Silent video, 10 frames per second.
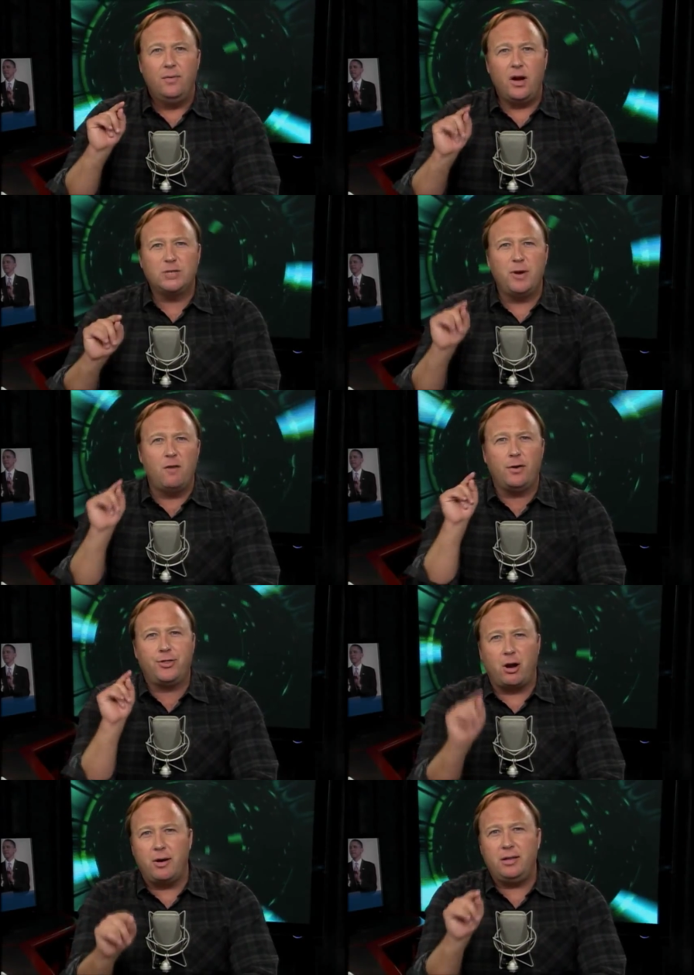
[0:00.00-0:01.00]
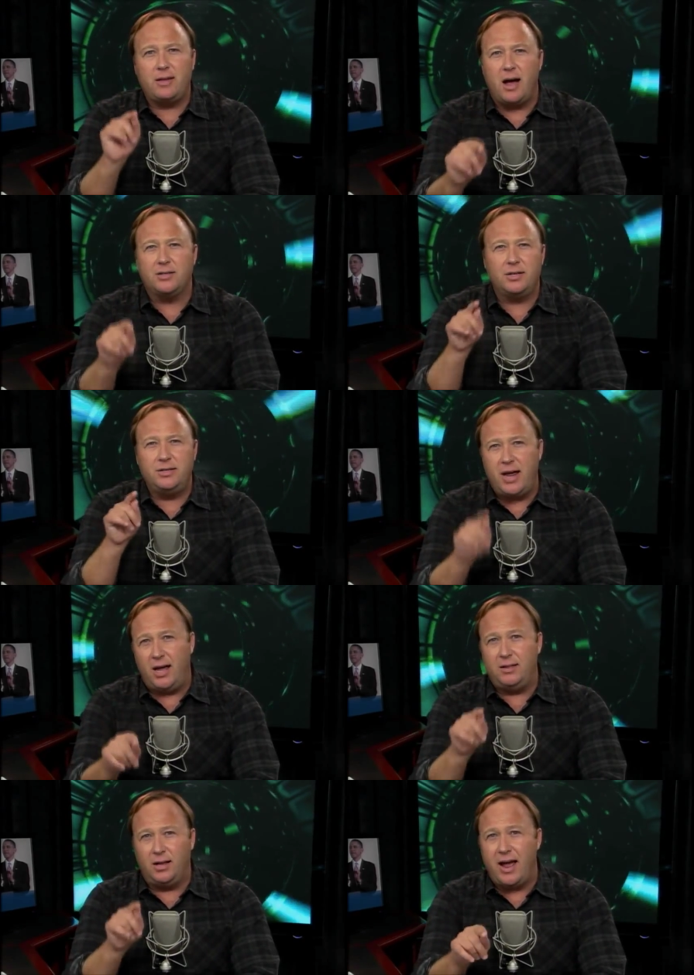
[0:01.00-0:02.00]
There's been over 30,000
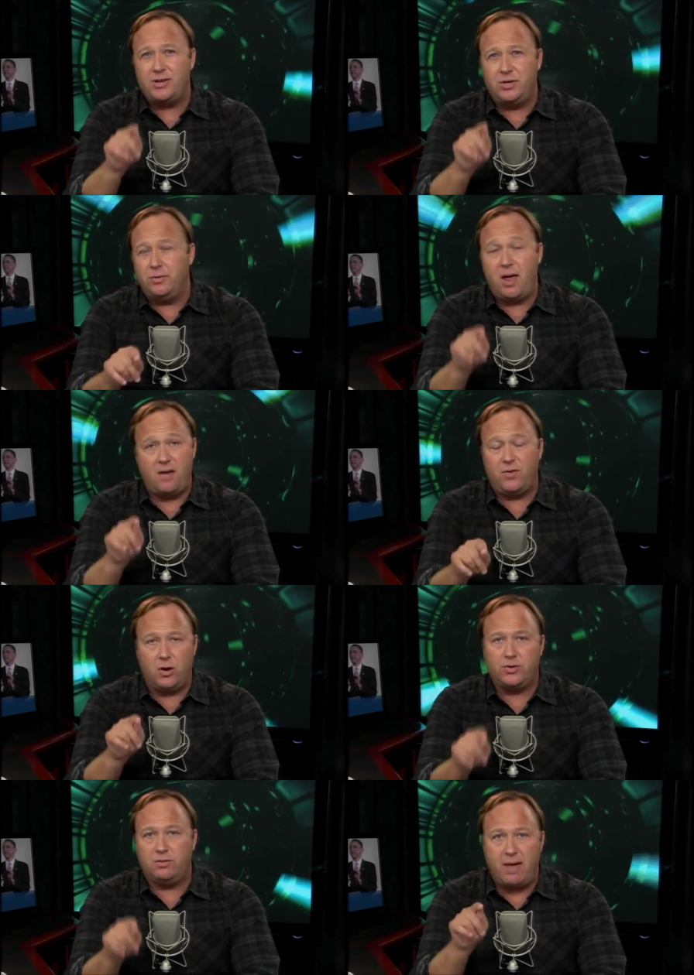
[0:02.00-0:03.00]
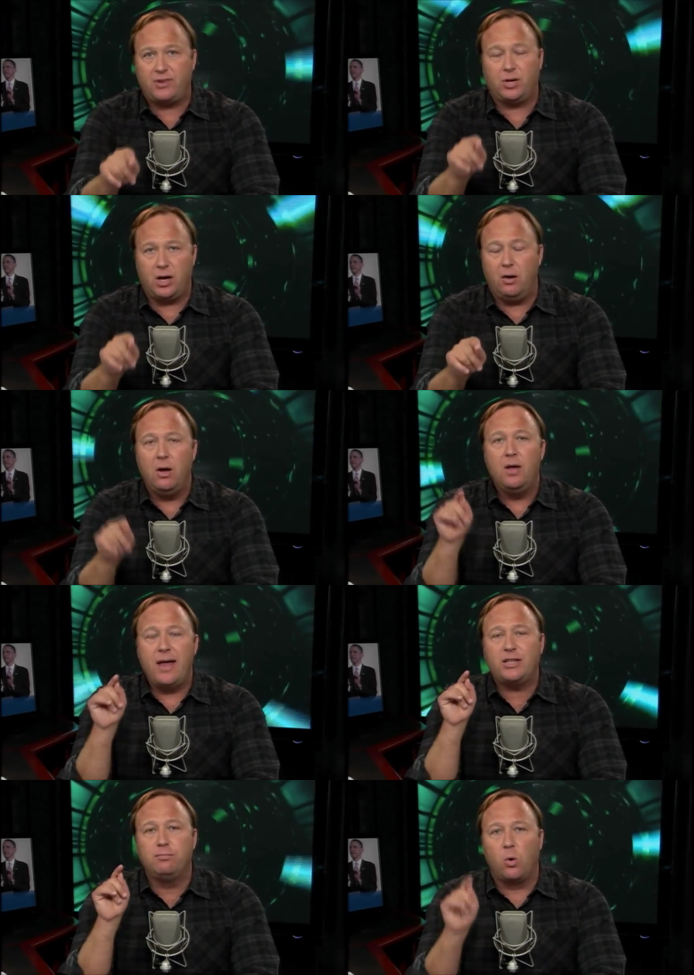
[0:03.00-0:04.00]
dead in the last 2.5 years in Mexico.
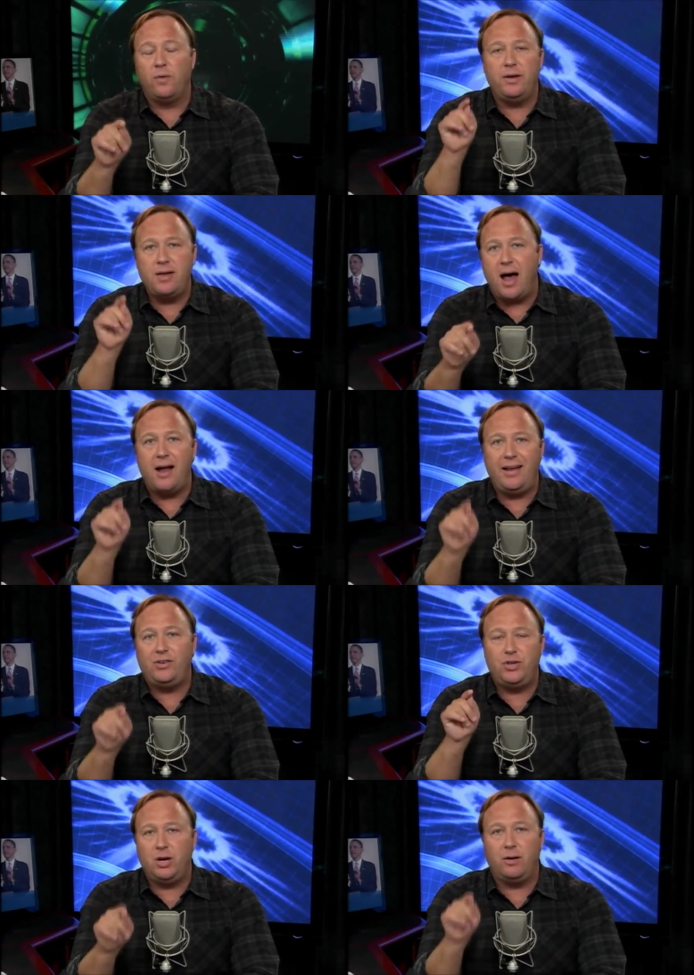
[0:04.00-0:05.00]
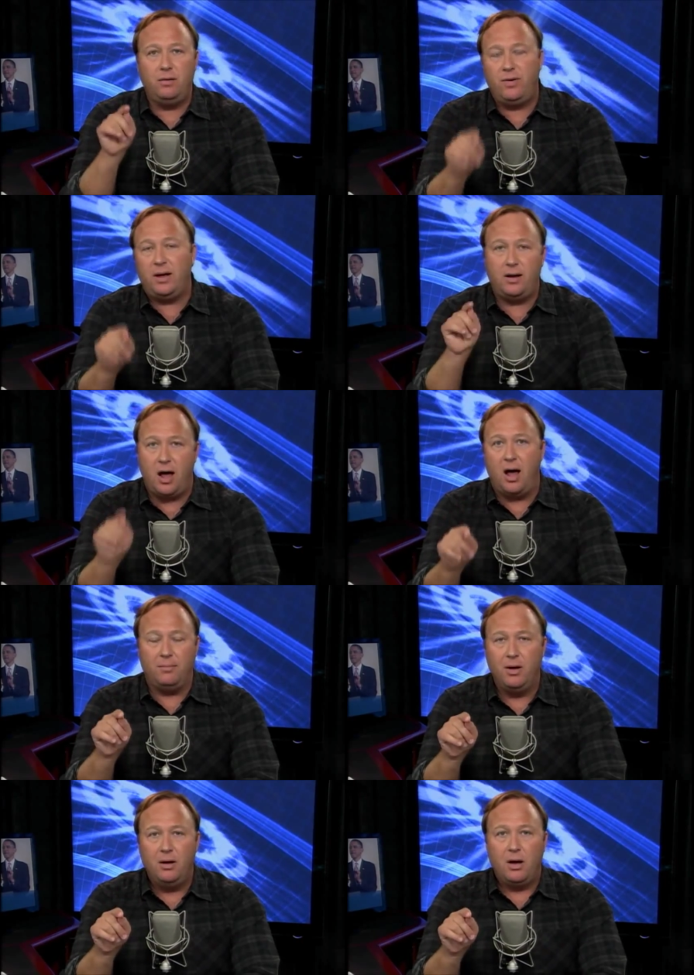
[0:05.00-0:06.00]
That's more than died each year in
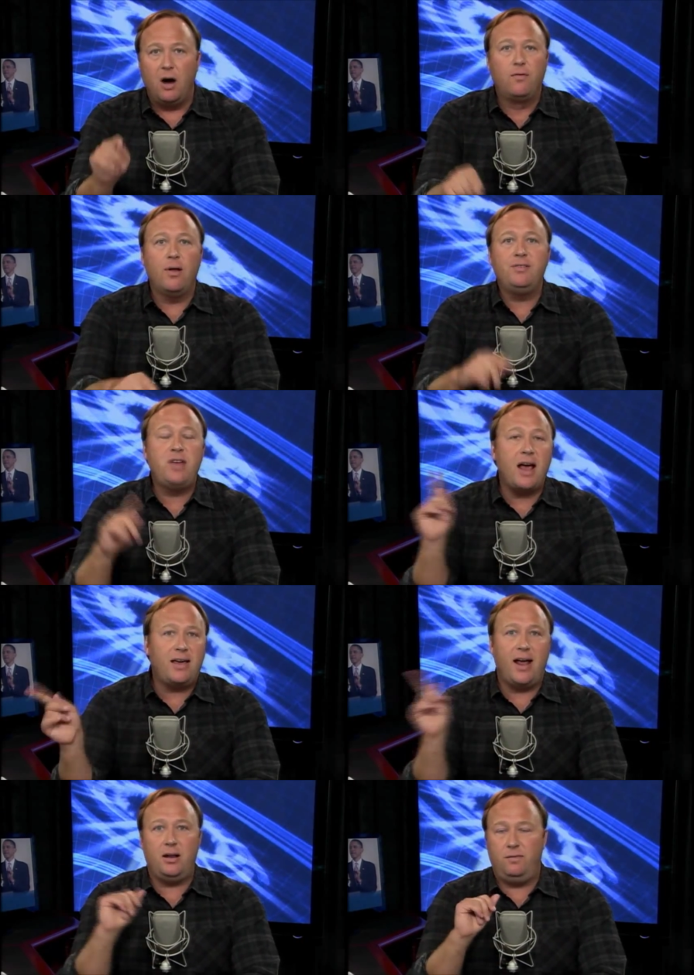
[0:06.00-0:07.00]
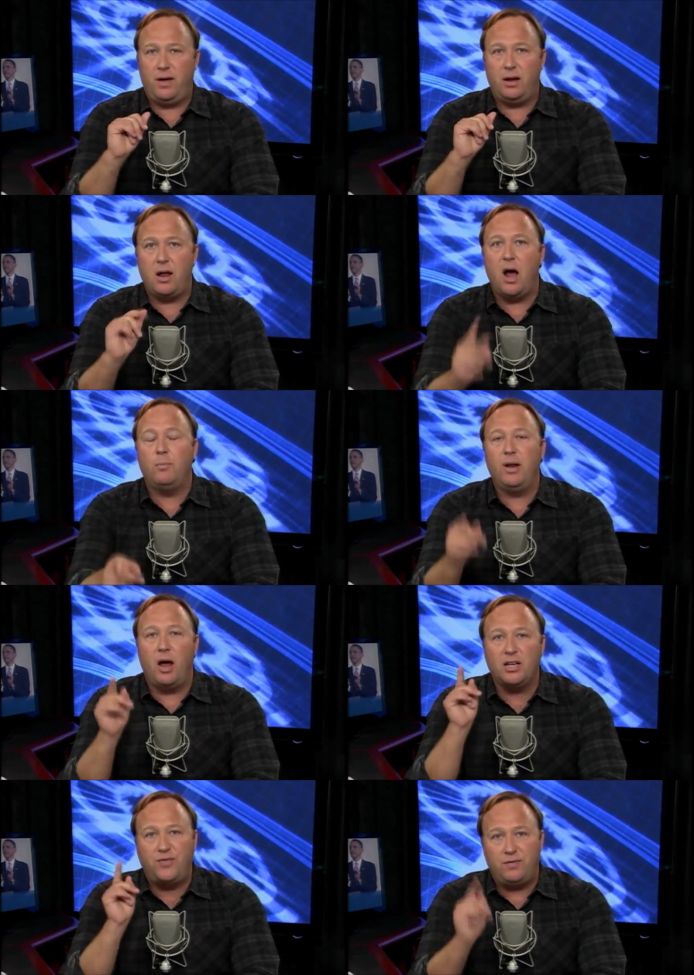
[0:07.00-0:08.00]
Vietnam. Over a decade in Vietnam, we
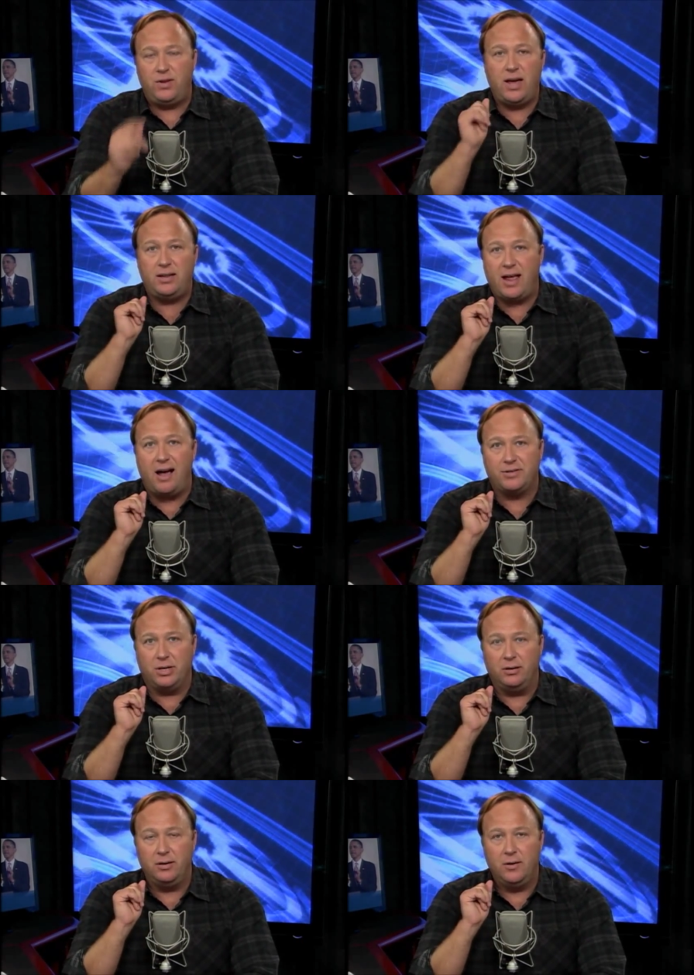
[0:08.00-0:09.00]
lost 58,000.